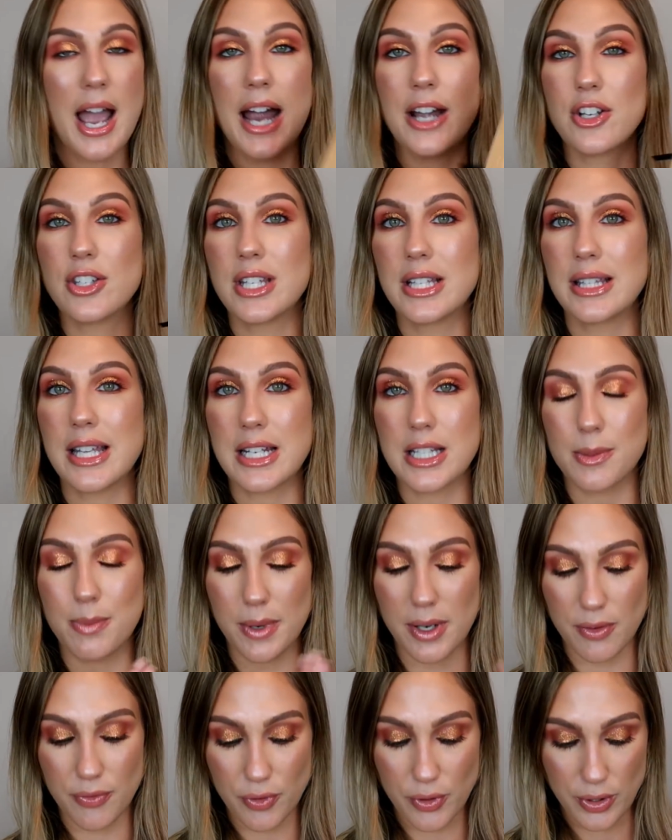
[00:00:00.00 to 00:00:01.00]
I just think that it's
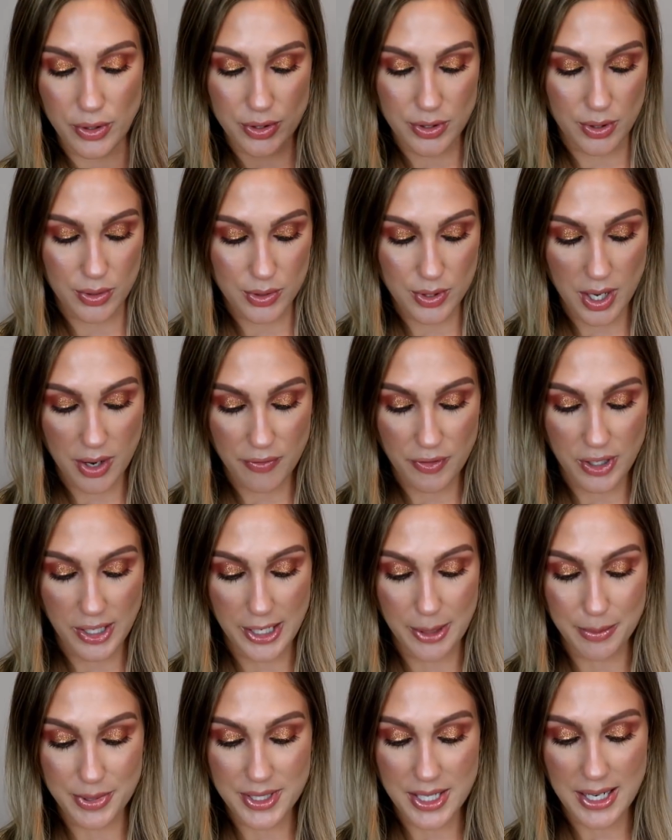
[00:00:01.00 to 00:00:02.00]
beautiful. So Soft
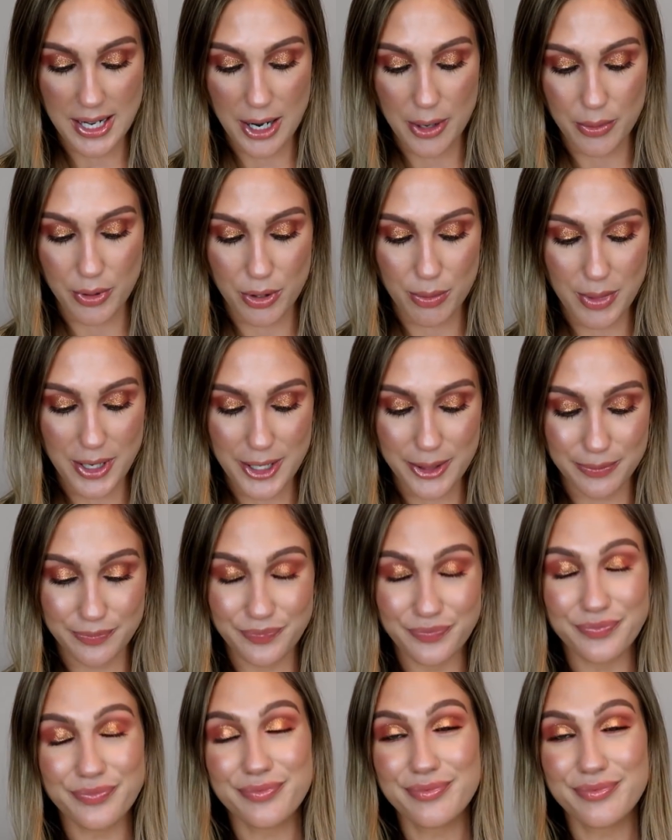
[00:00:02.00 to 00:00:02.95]
Glam stayed out with me.